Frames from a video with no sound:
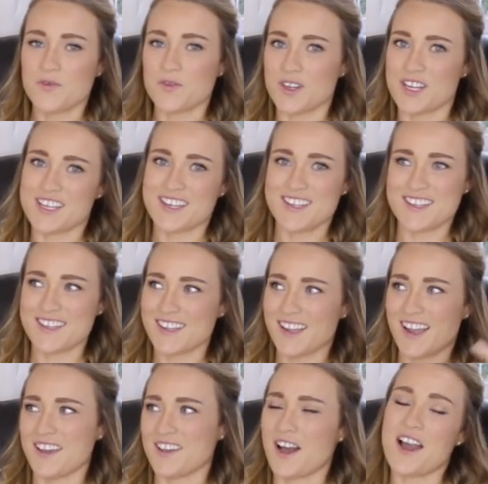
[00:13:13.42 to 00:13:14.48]
Which
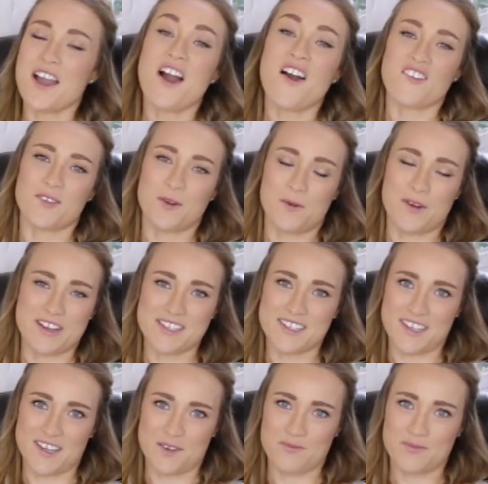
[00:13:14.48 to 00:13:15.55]
I have no
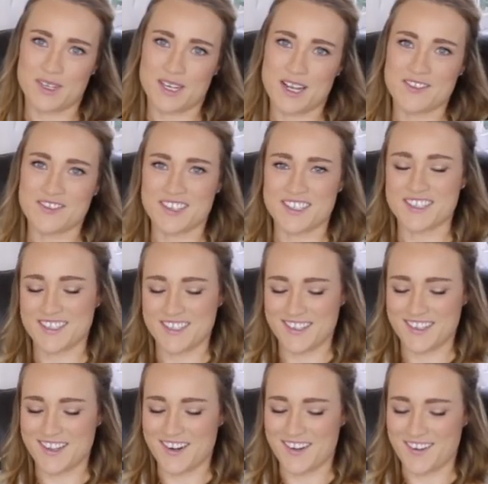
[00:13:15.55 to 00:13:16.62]
idea, but I'm
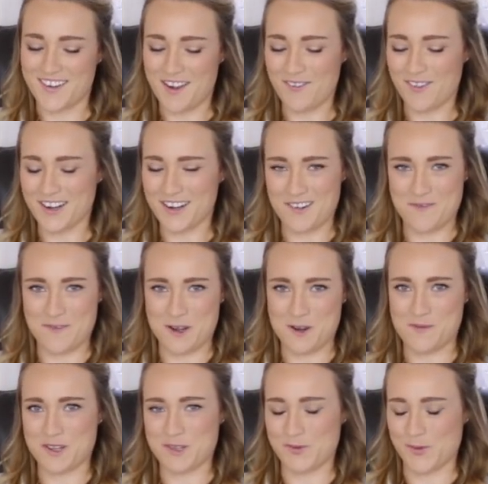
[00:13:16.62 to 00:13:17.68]
just, you know, I wonder if
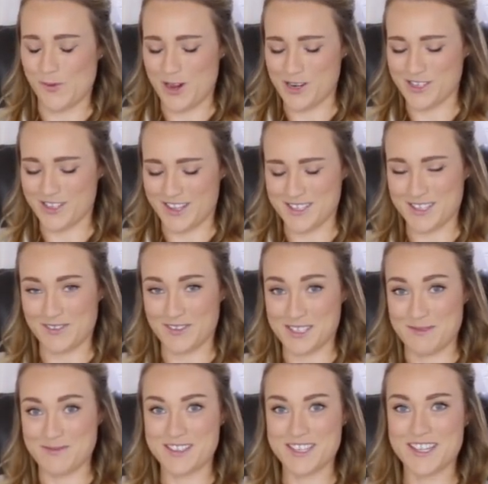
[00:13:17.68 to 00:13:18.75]
anybody's been watching that stuff,
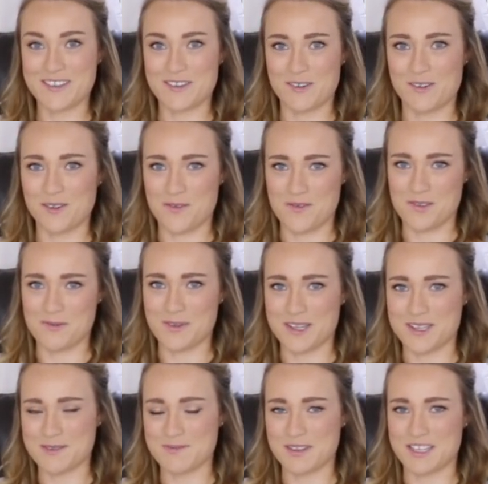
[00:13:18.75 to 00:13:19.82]
because I'm seeing it all over the
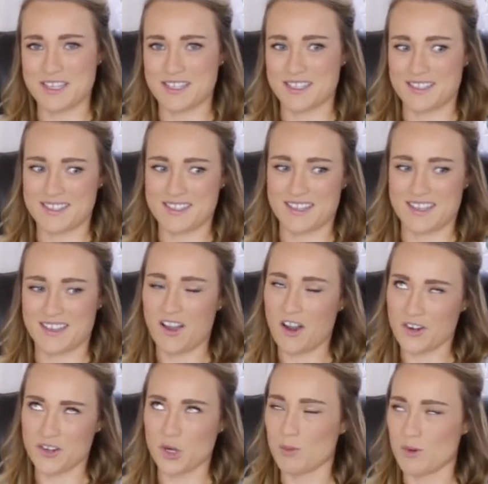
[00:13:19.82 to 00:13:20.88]
place, because it's like
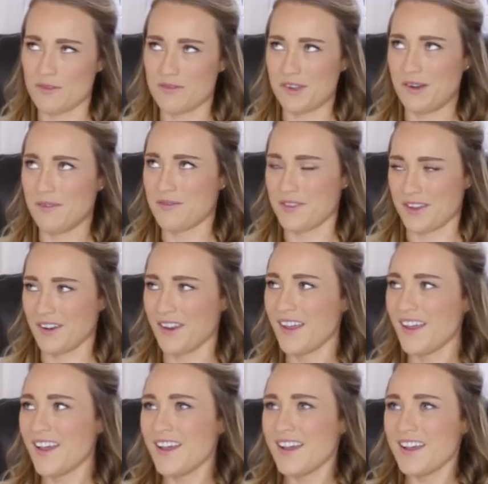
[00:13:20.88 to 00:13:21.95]
October 5th and
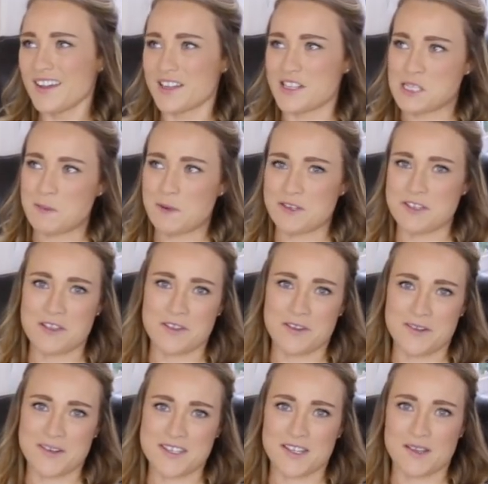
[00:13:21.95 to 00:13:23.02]
conspiracy
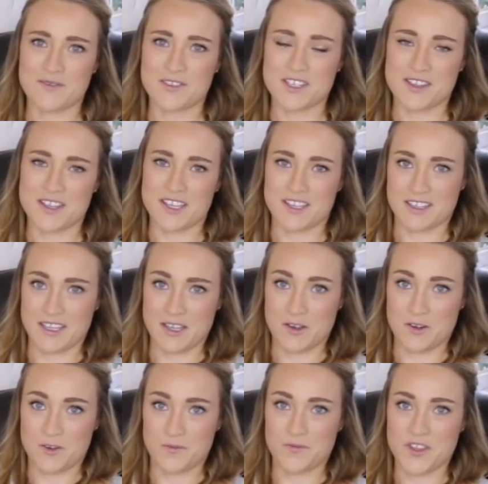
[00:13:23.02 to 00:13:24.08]
theorists love to think
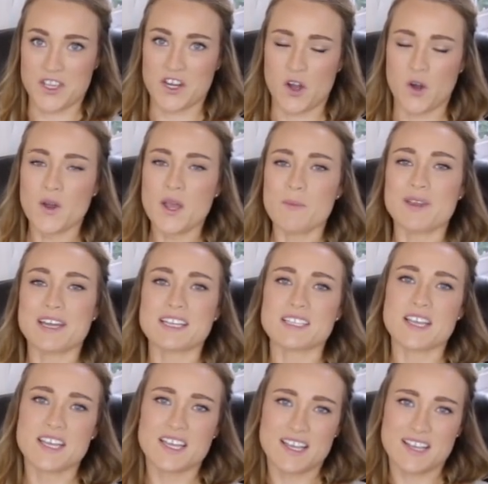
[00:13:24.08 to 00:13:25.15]
like, you know,
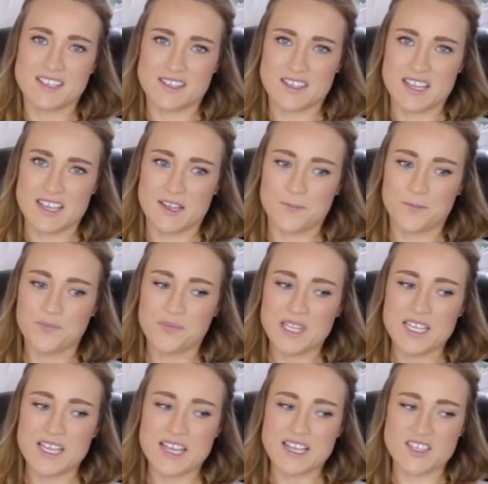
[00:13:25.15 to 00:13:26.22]
because it's like,
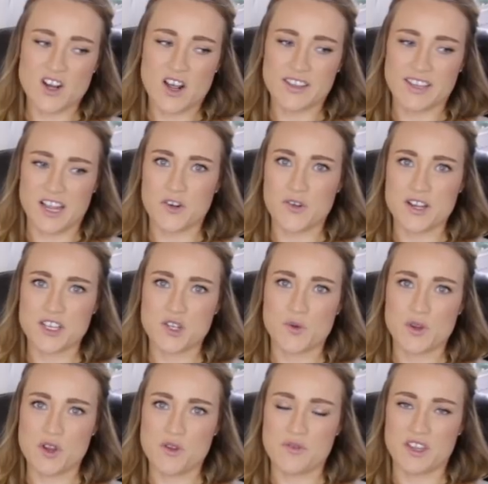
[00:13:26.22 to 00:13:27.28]
it's not that
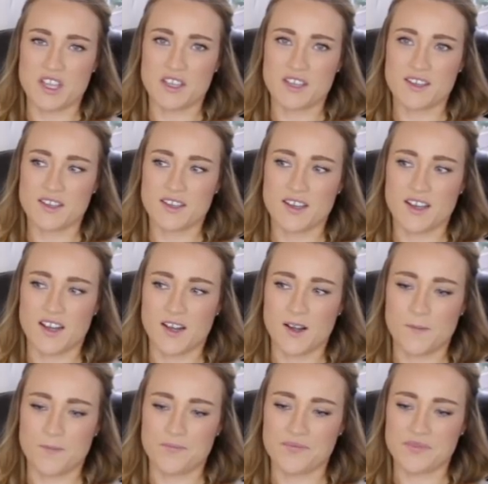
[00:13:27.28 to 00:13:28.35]
crazy when you think, you
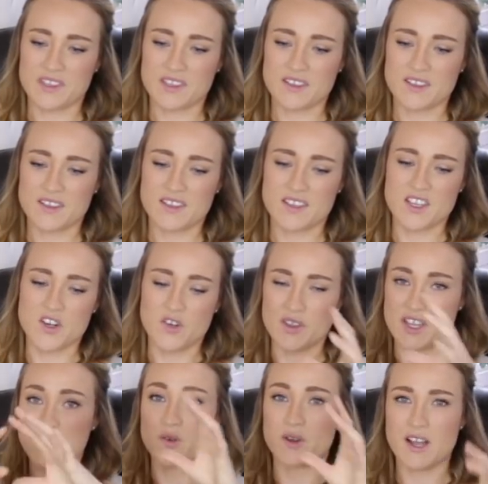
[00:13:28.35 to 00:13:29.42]
know,
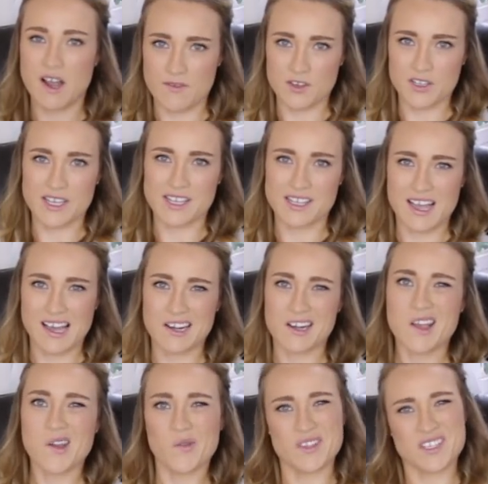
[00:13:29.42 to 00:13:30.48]
they do a cover like
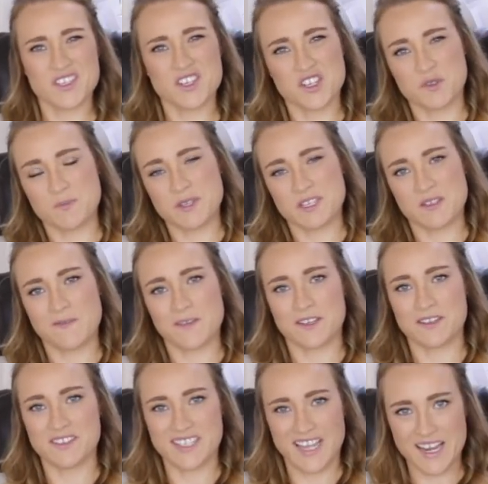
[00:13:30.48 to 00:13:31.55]
that with such a
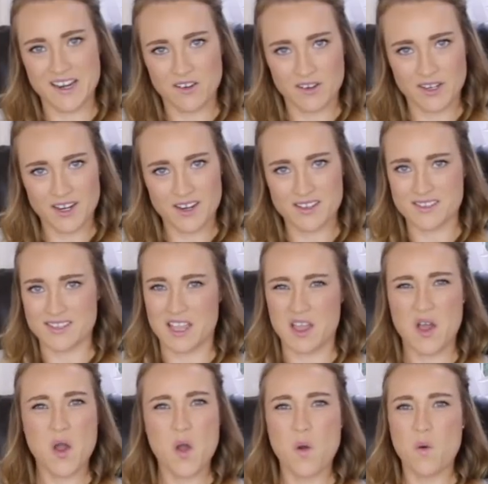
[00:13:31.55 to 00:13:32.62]
specific date on it. It's
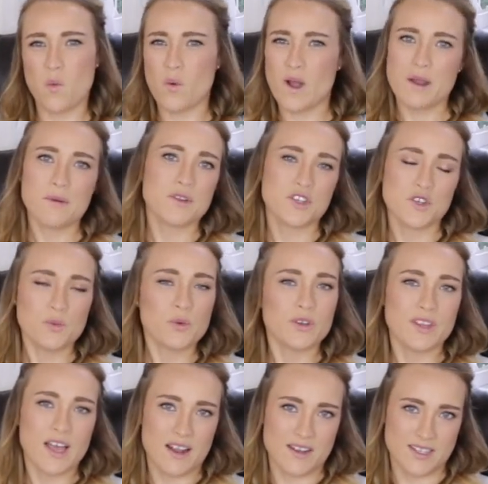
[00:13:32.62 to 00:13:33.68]
like, why would you
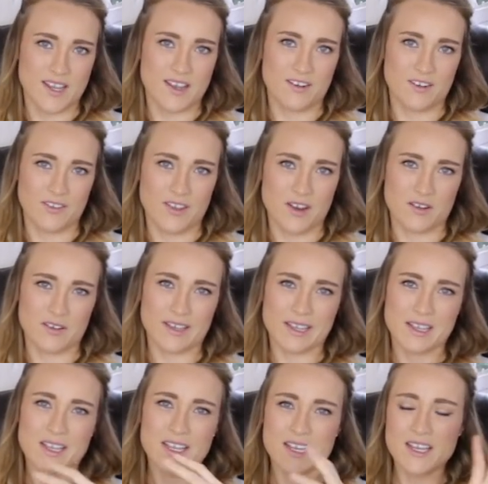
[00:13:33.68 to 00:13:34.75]
put that date on there?
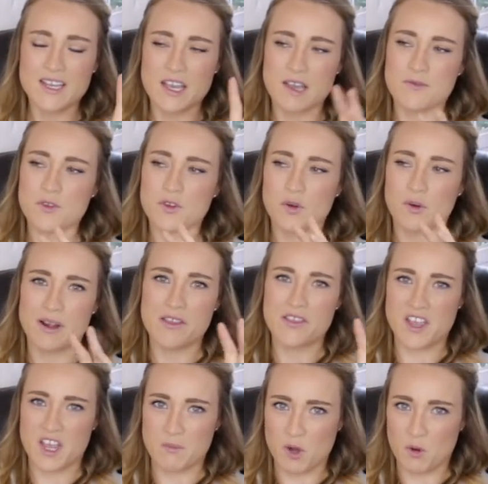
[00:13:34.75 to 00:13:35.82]
Like, if you know
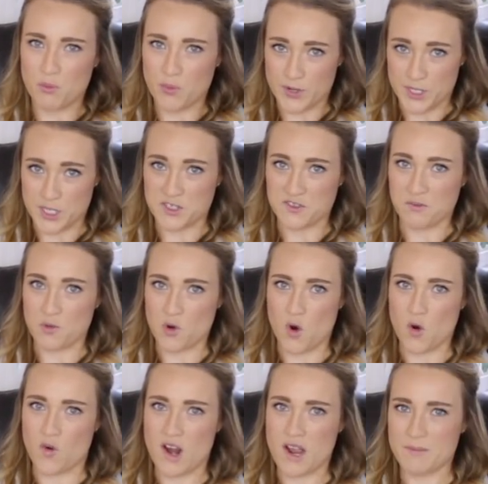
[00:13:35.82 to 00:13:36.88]
anything about predictive
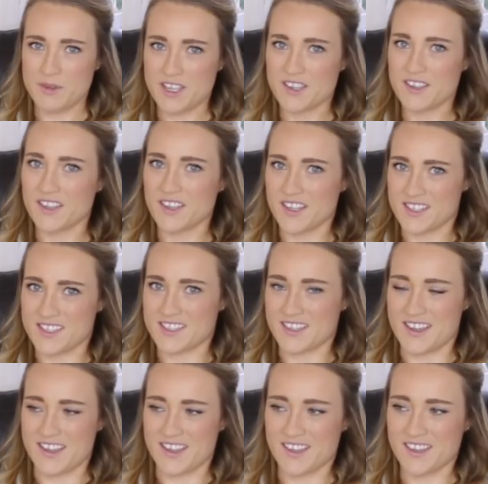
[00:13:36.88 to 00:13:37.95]
programming, it's
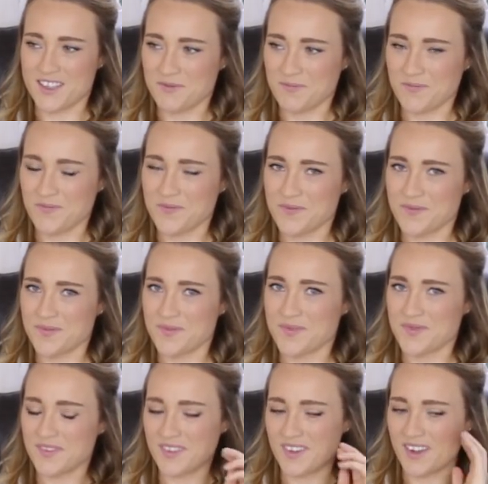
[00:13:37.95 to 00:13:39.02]
like,
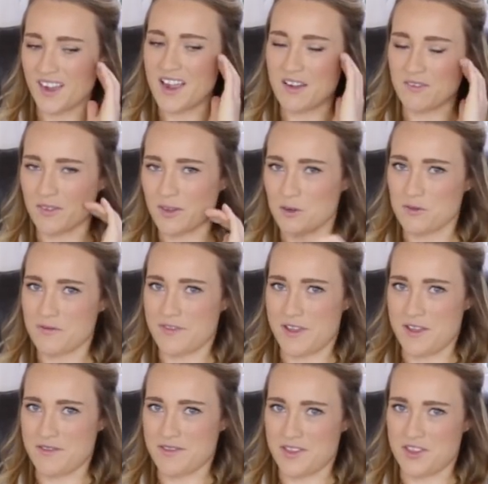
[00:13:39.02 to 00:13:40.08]
I have little
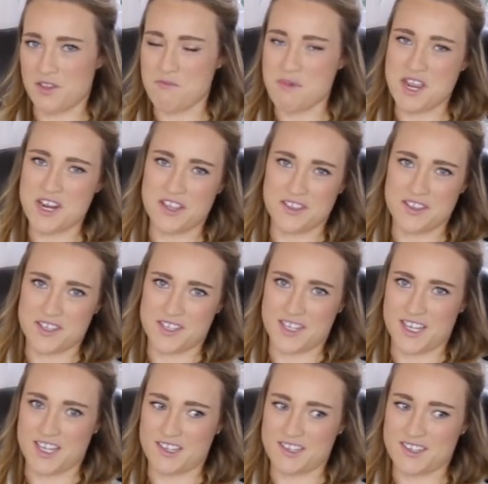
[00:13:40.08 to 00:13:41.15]
faith in the media these
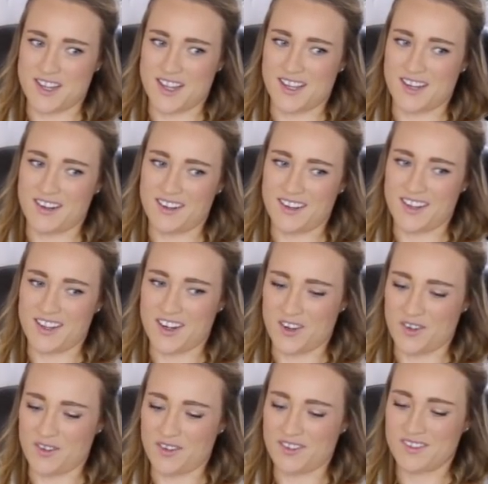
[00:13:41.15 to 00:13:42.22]
days, and, you
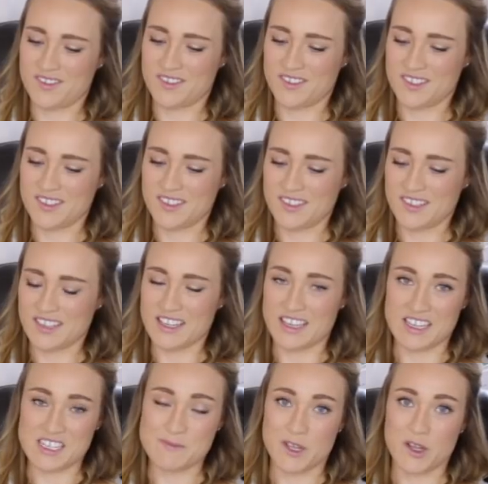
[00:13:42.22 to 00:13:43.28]
know,
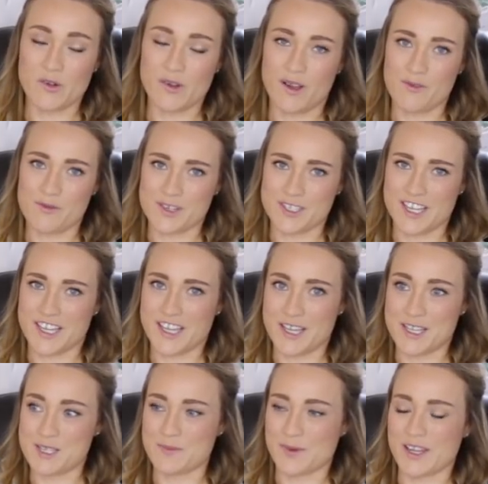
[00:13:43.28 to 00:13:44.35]
like, it's been going on for
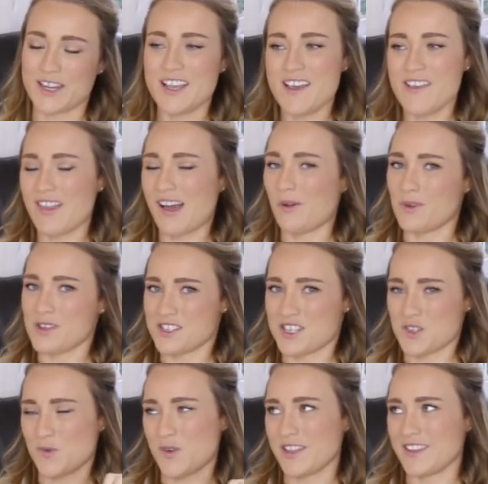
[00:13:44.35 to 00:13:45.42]
decades, but that one's
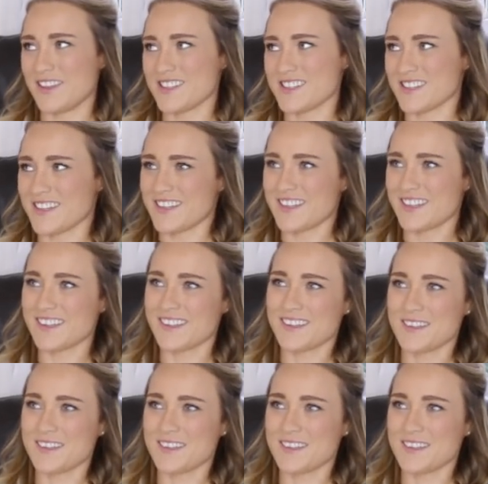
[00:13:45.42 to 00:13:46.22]
just one that's like,